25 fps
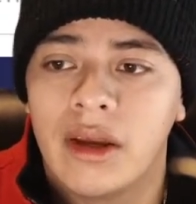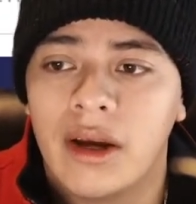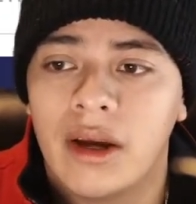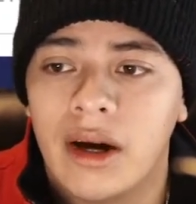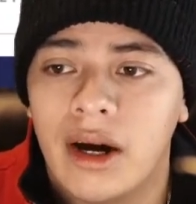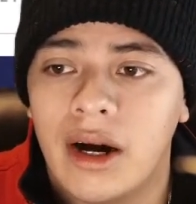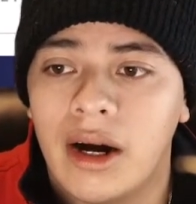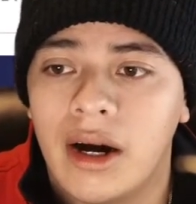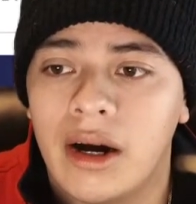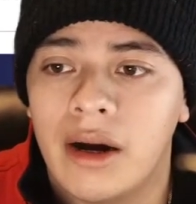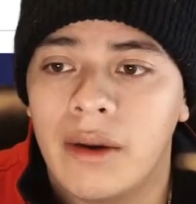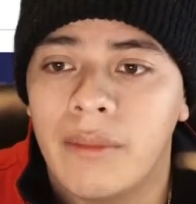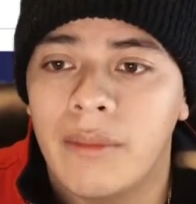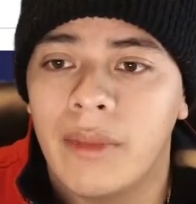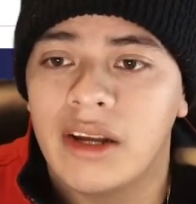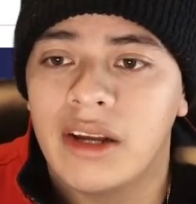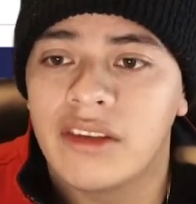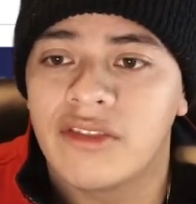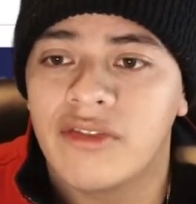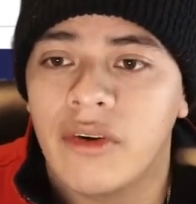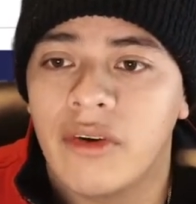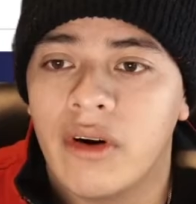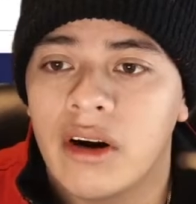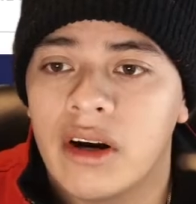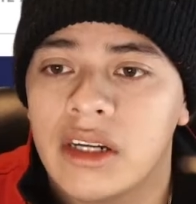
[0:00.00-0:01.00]
As
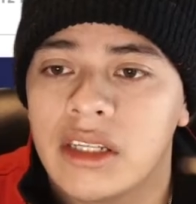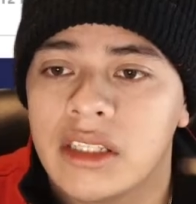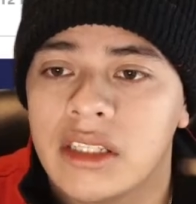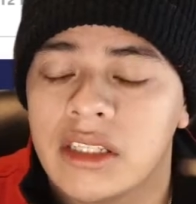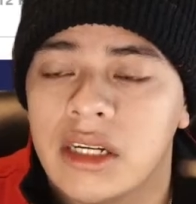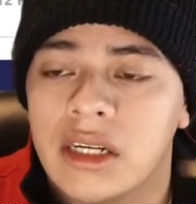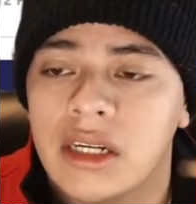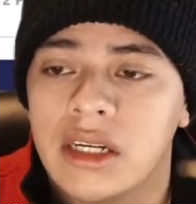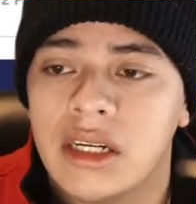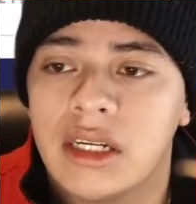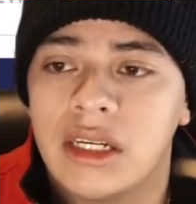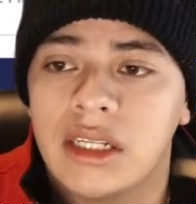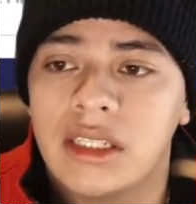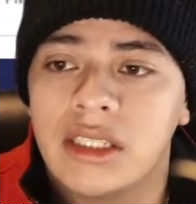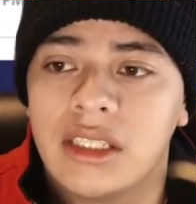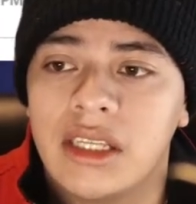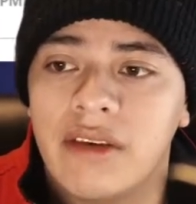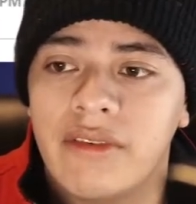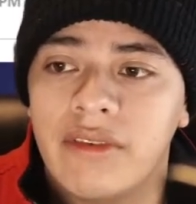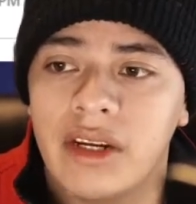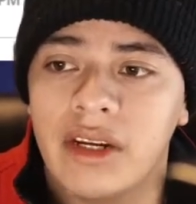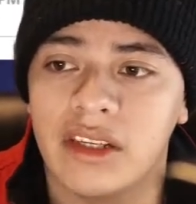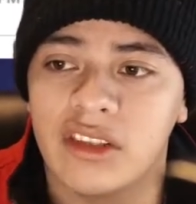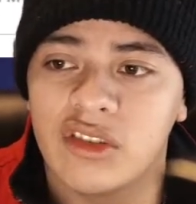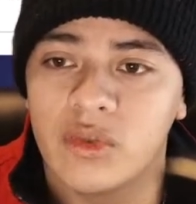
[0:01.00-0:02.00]
far as
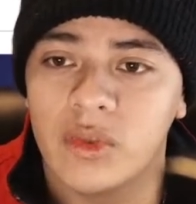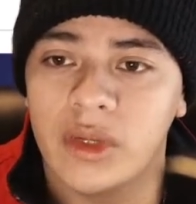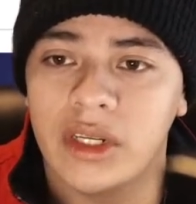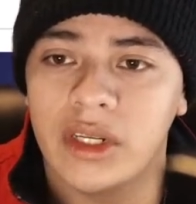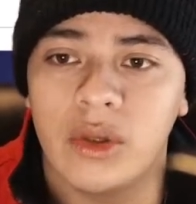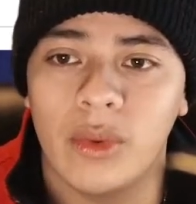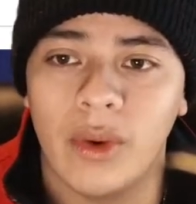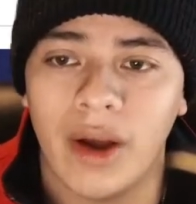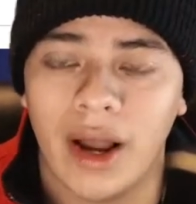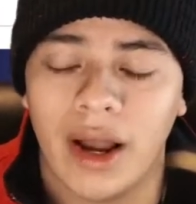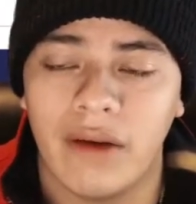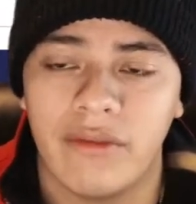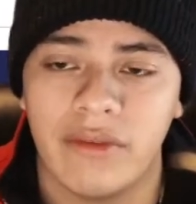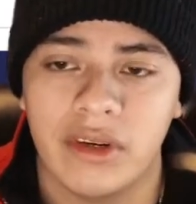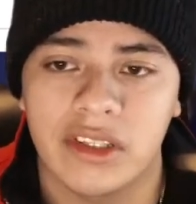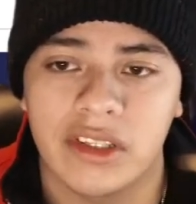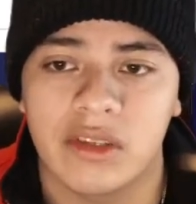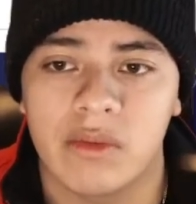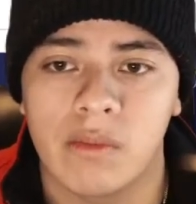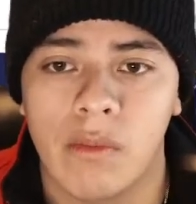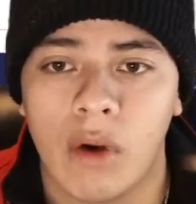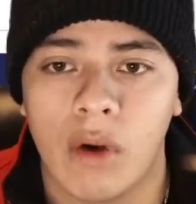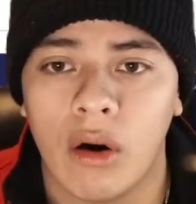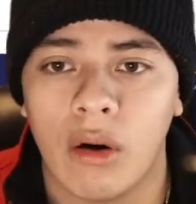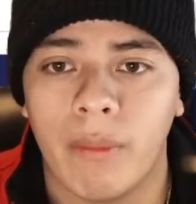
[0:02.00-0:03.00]
dividends, we do have a
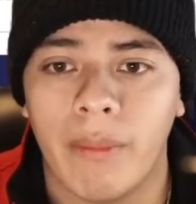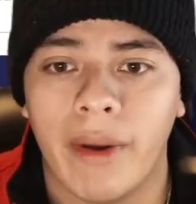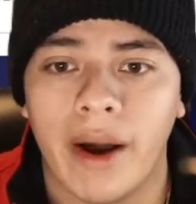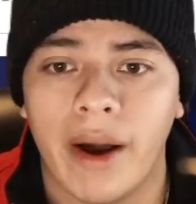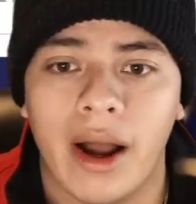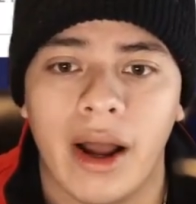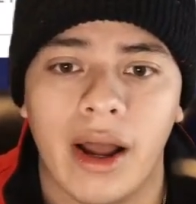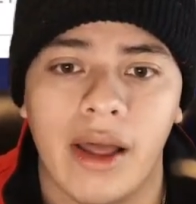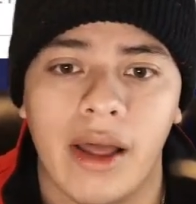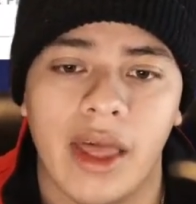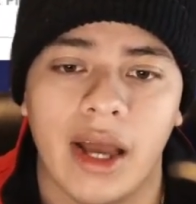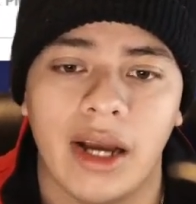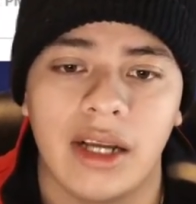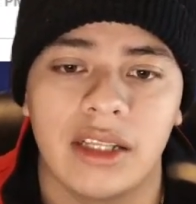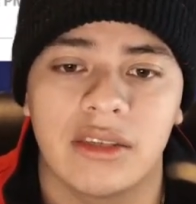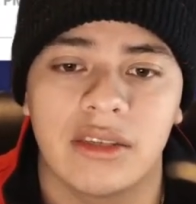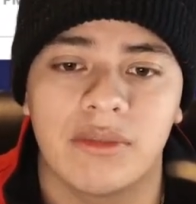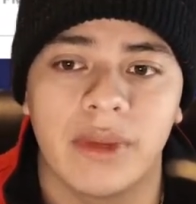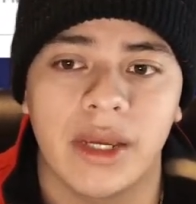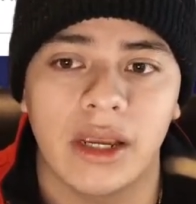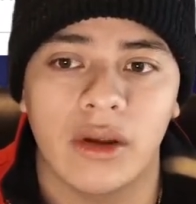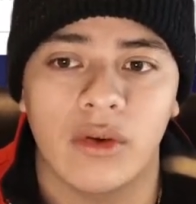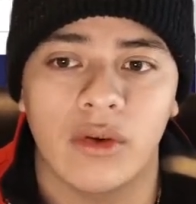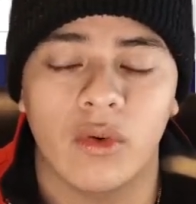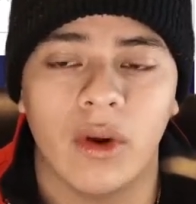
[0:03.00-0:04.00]
small pie that has
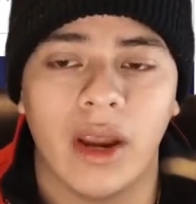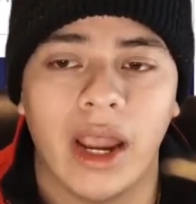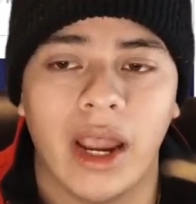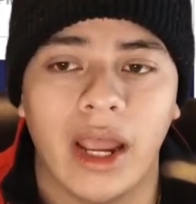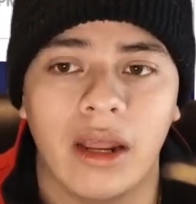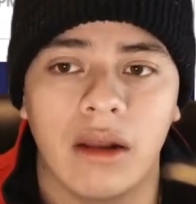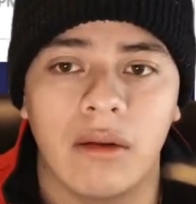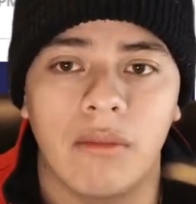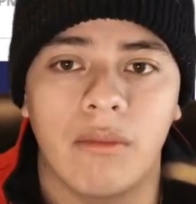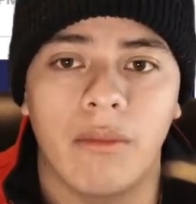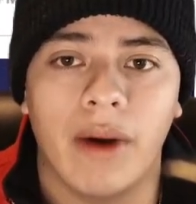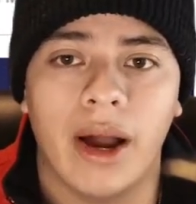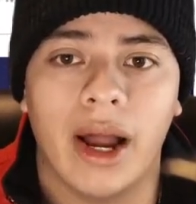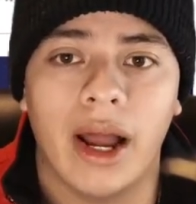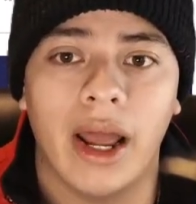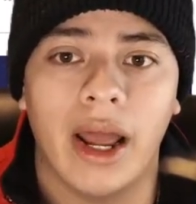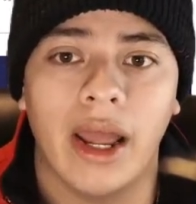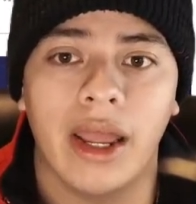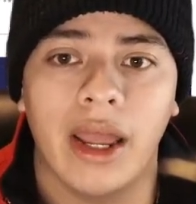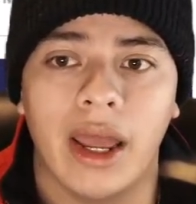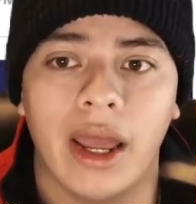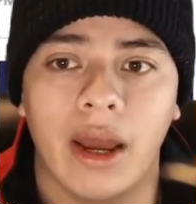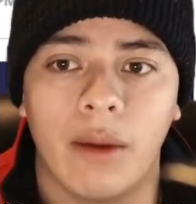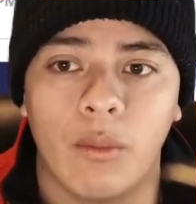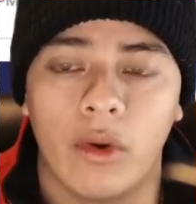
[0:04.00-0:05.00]
been created by
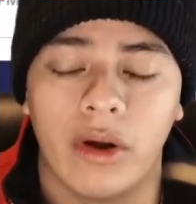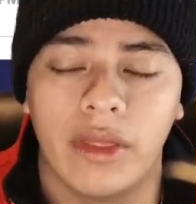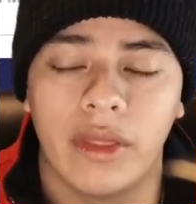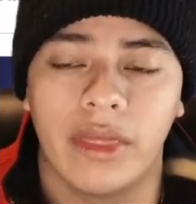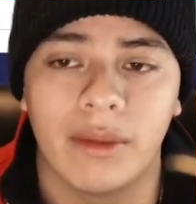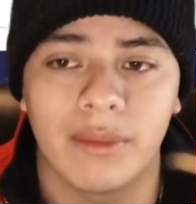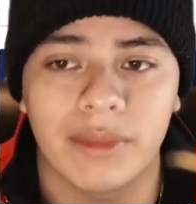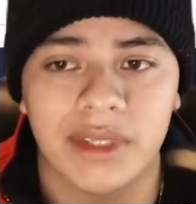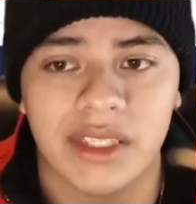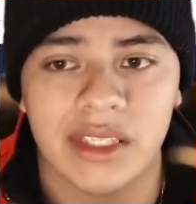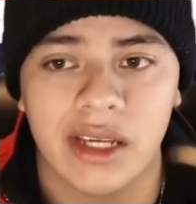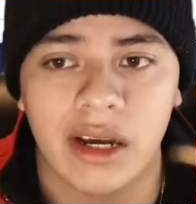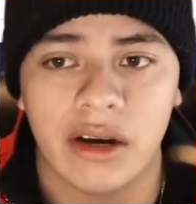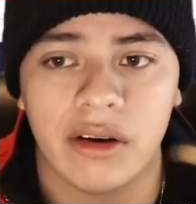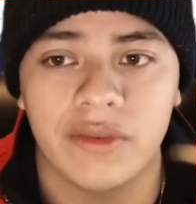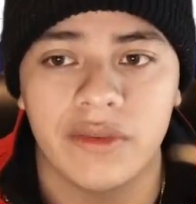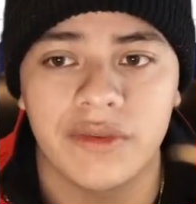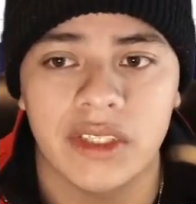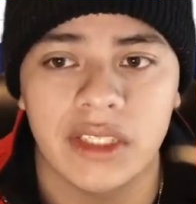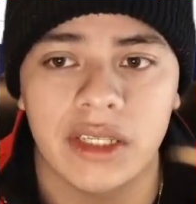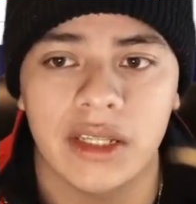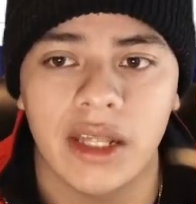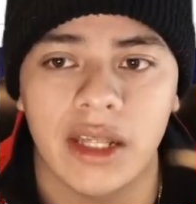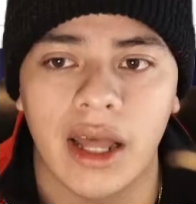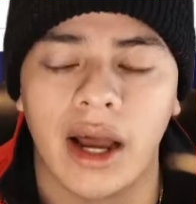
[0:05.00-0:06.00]
M1
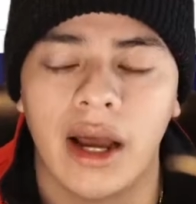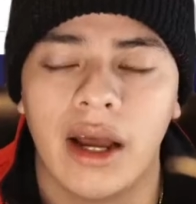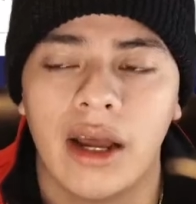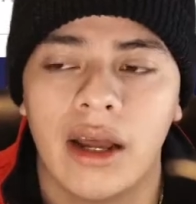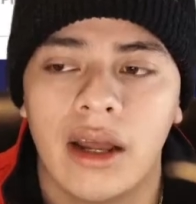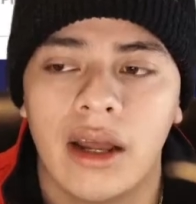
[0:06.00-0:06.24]
themselves that